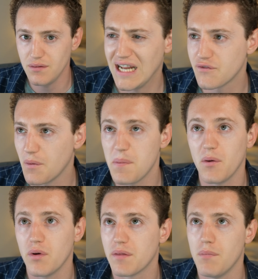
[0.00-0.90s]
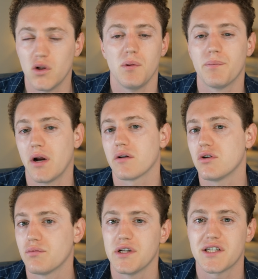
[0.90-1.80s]
That's for people with multiple
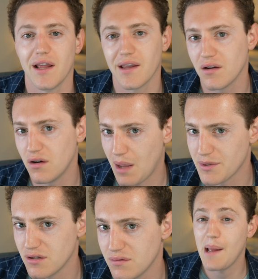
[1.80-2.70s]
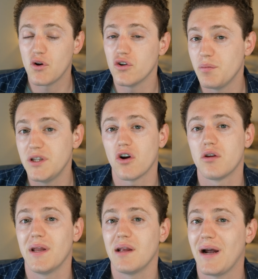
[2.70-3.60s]
products already selling on Amazon. I'm going to be
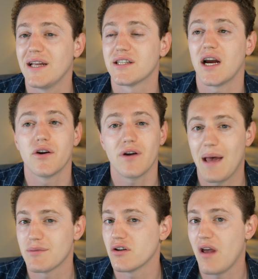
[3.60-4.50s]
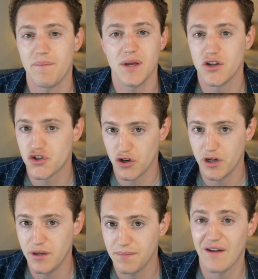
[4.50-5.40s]
documenting my entire Amazon FBA
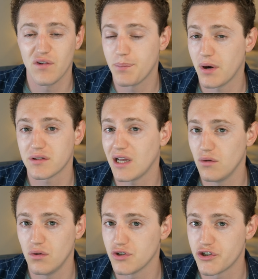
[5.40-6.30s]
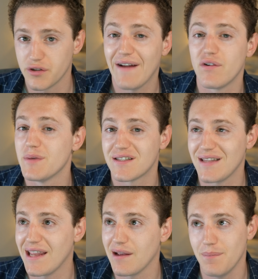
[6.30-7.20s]
journey, every product I launch, every
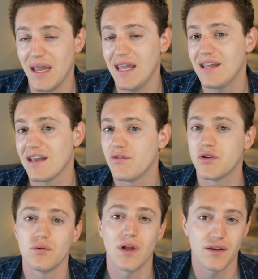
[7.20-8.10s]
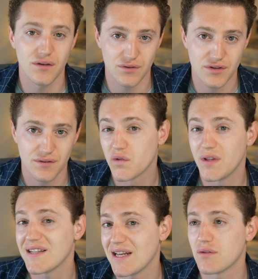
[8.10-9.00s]
mistake I make, every tool I use. So if
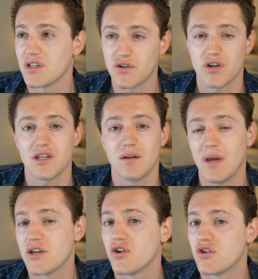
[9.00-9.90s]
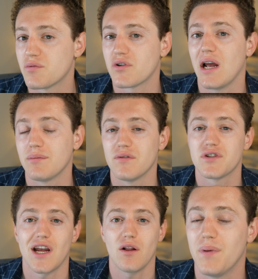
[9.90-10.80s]
that sounds interesting, make sure you subscribe to this
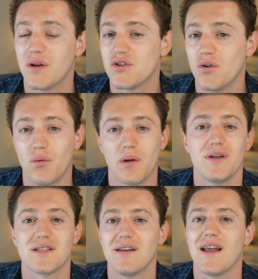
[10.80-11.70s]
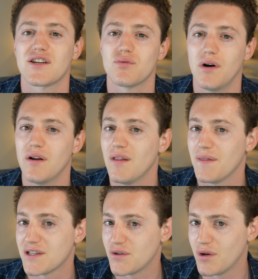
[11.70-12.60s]
channel, because you don't want to miss the next one
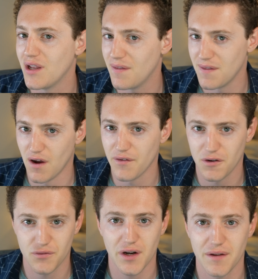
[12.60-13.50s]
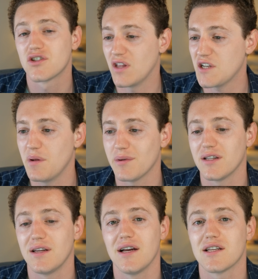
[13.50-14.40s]
that's cooking in the oven already. So that's pretty much
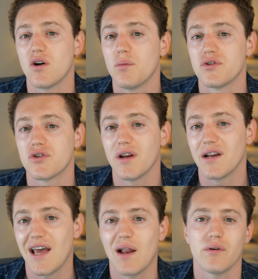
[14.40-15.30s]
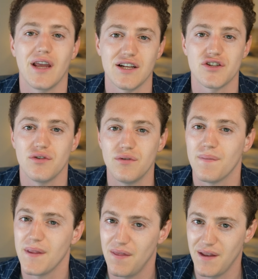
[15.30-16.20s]
it, guys. Hope you enjoyed it, and I will catch you
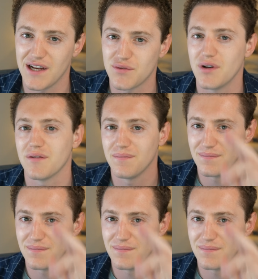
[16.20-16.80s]
in the next one.